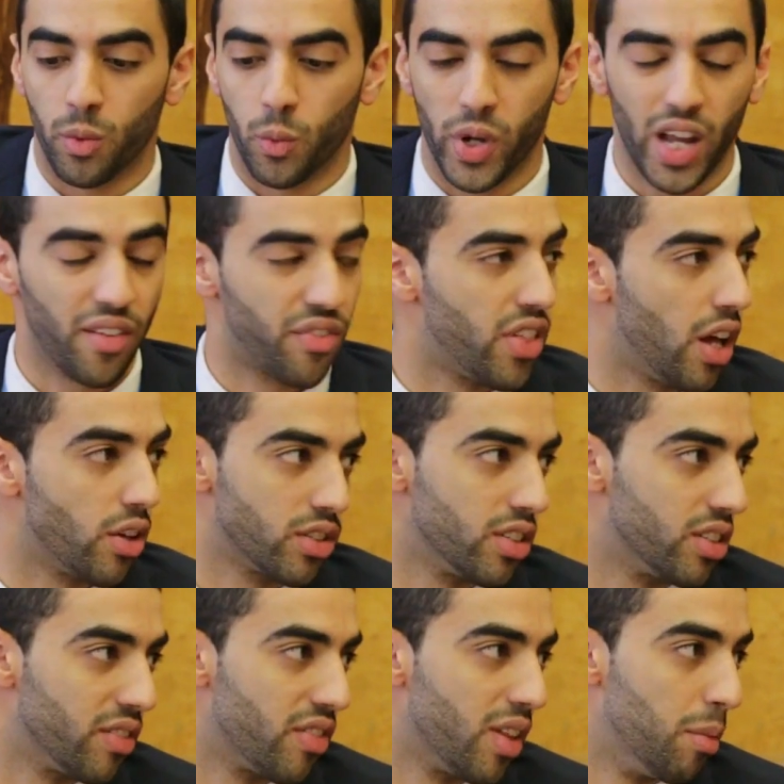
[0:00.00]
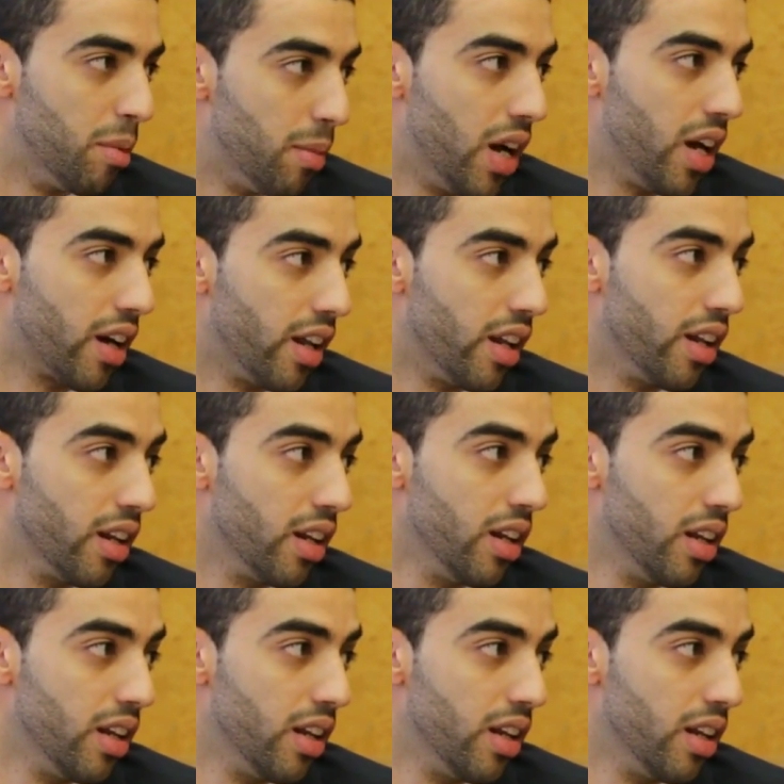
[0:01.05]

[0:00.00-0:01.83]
We have thousands of them in Bahrain.